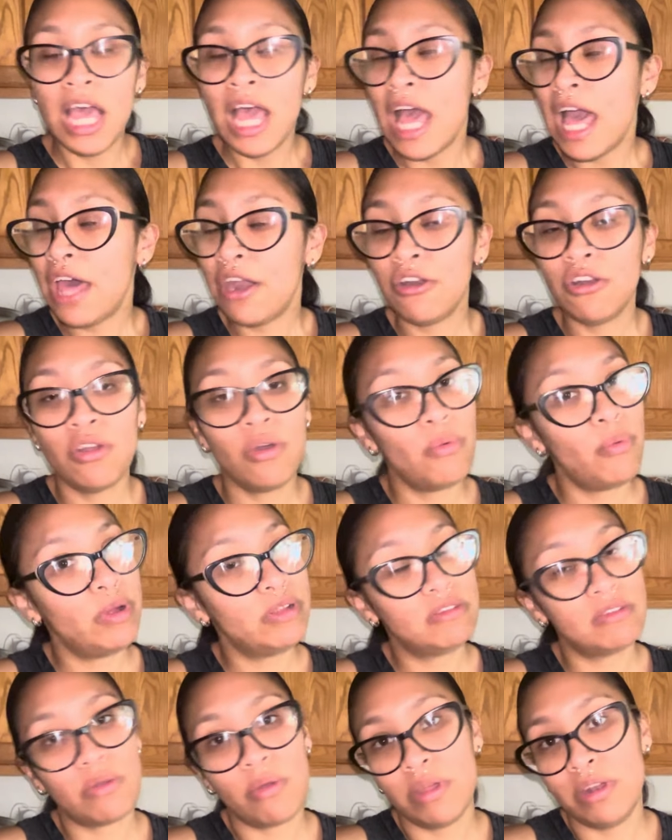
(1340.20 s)
I don't know
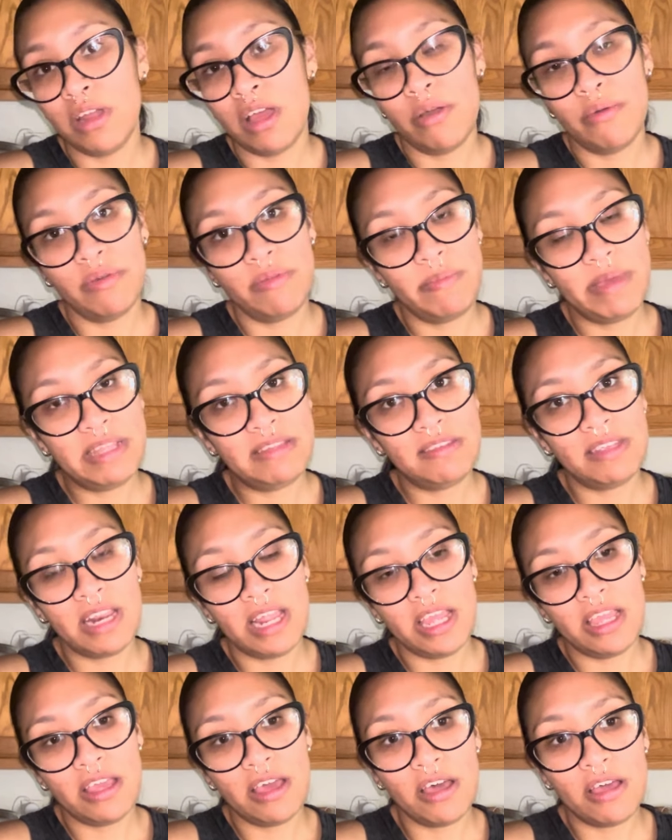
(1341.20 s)
what's going on with me
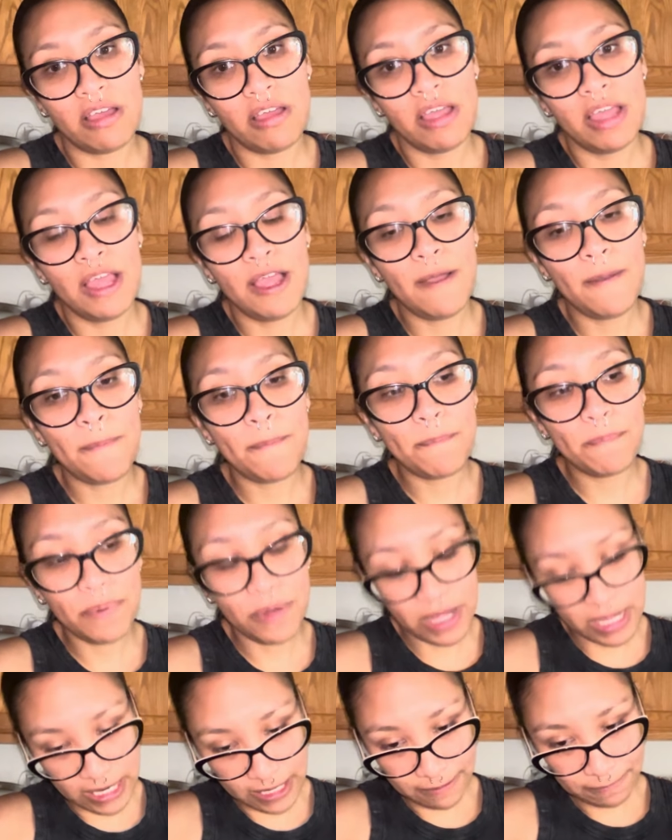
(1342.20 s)
today, y'all.
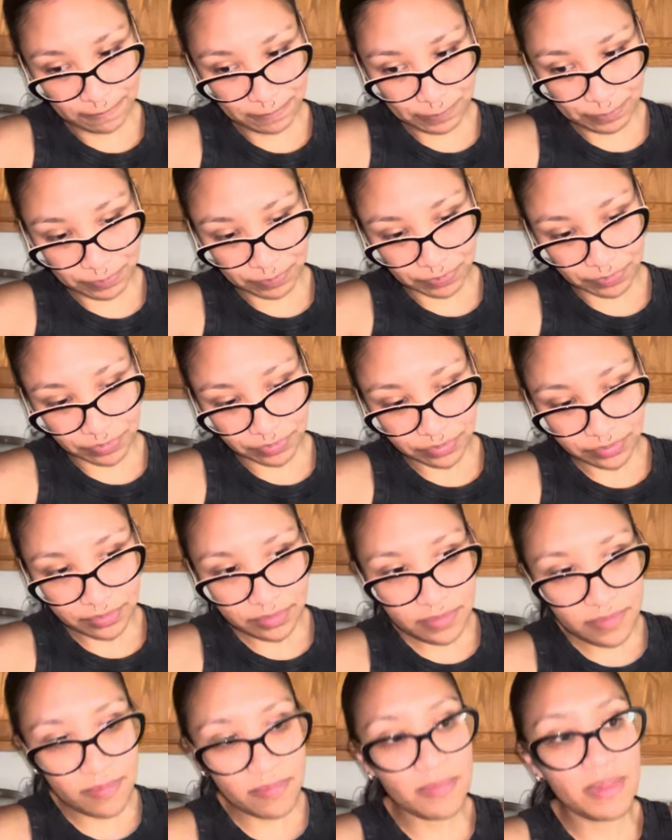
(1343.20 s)
But
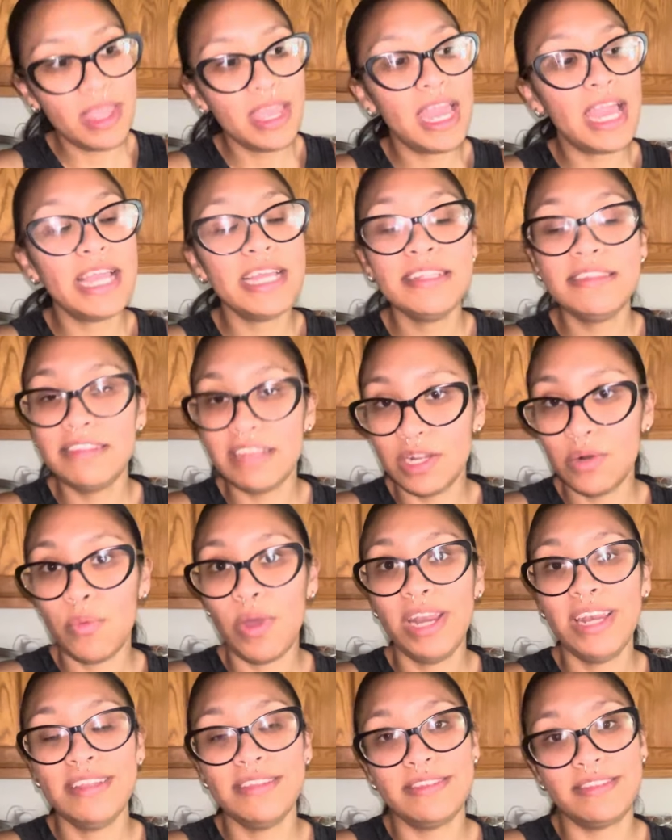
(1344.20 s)
I did
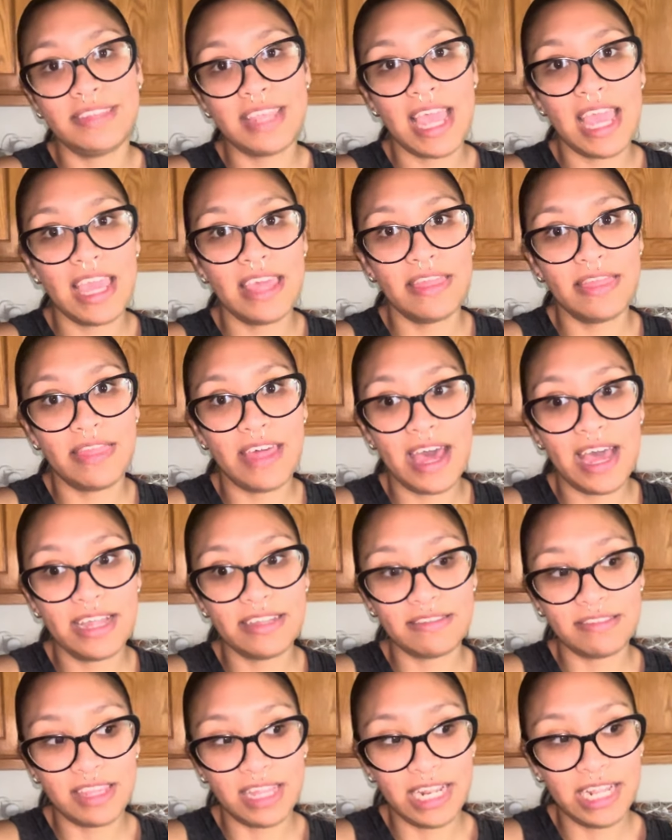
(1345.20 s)
want to say
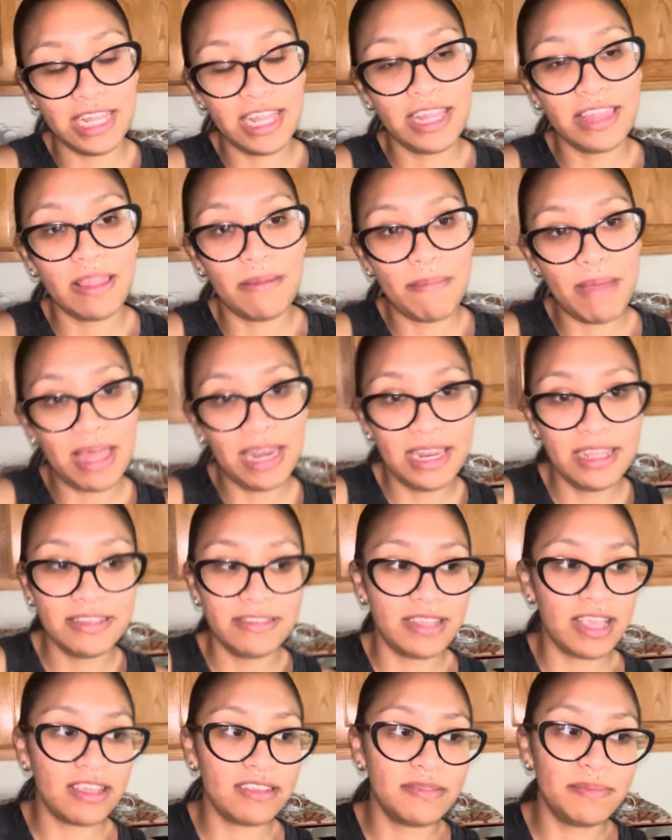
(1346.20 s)
that selling the
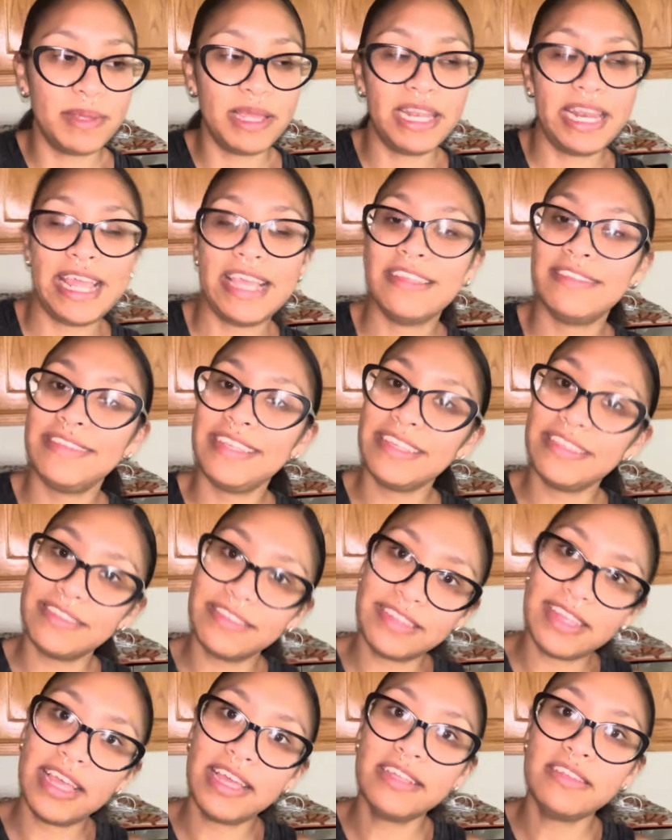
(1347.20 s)
tamales has been a
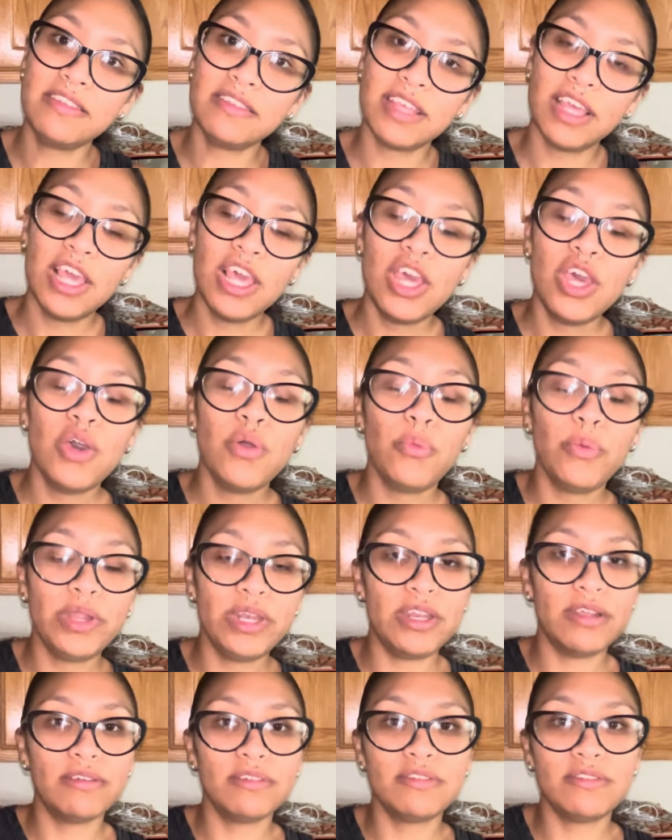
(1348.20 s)
success. We
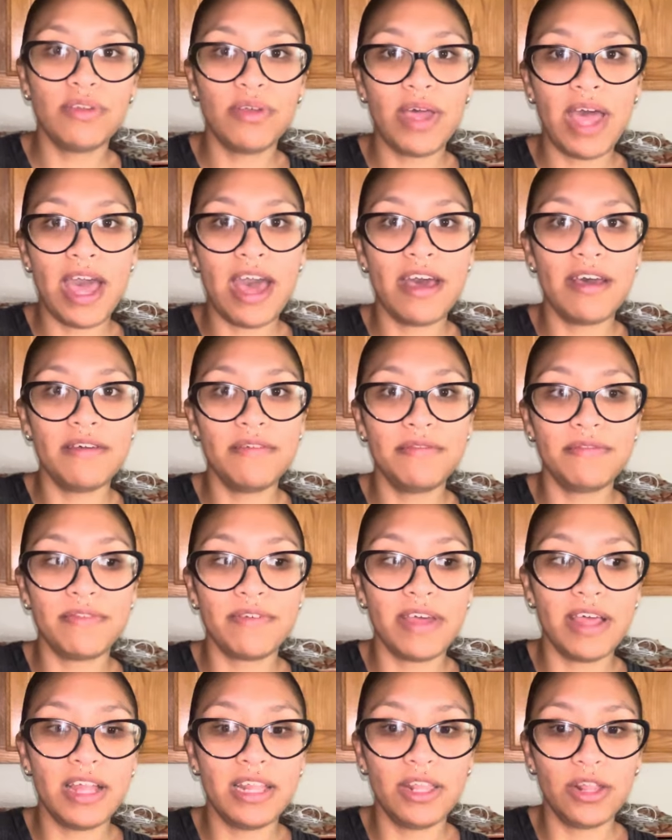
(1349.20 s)
do still have
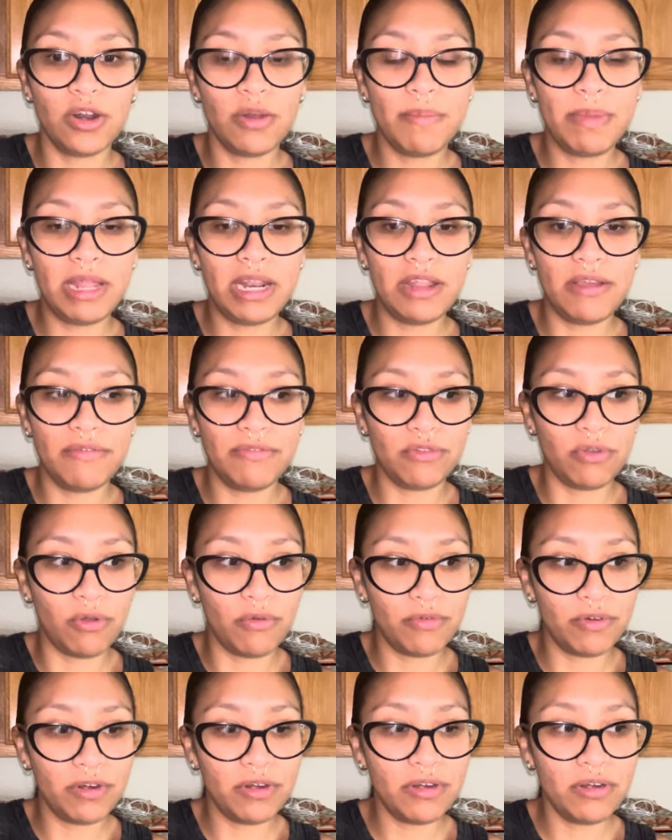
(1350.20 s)
a little bit left
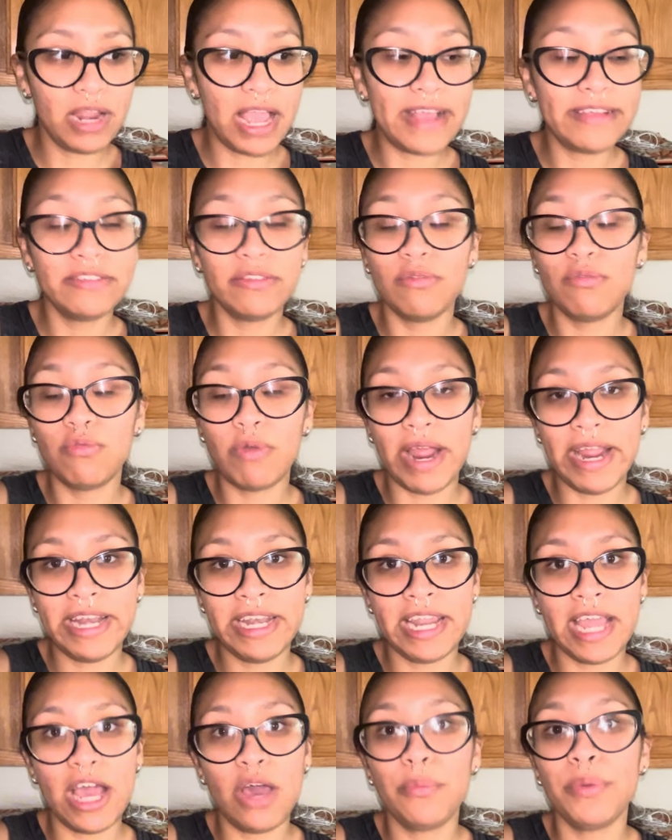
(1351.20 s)
over. As of right
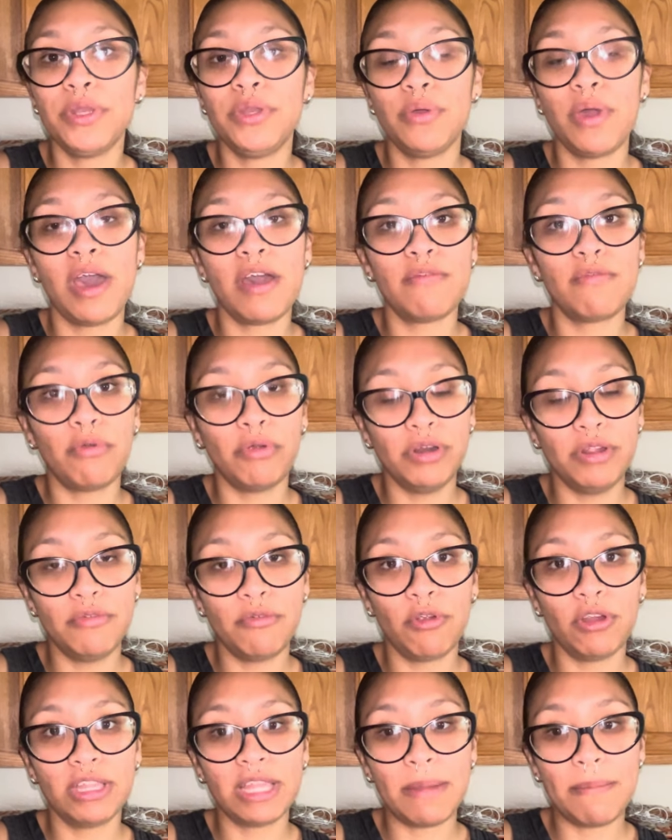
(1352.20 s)
now, we do have
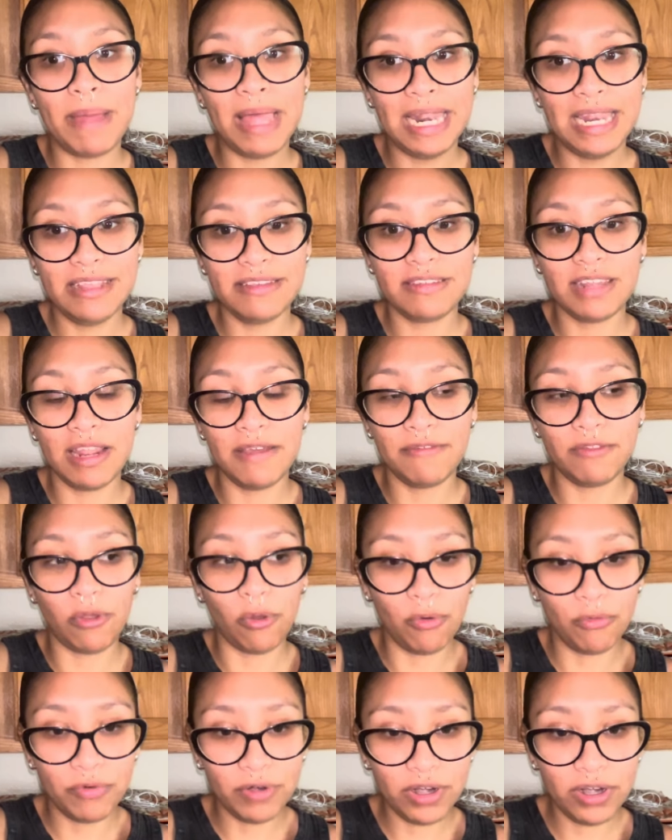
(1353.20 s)
44 tamales left
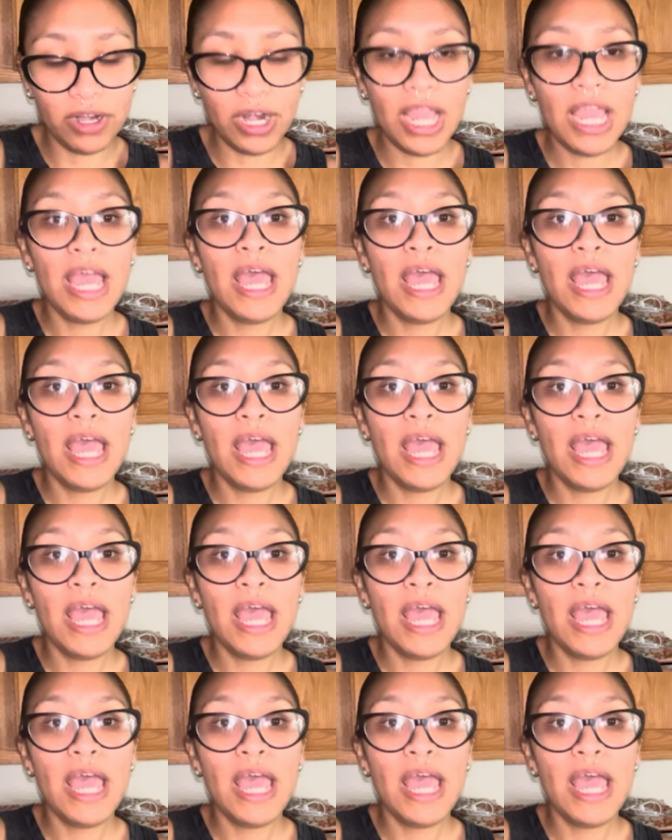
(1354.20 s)
over.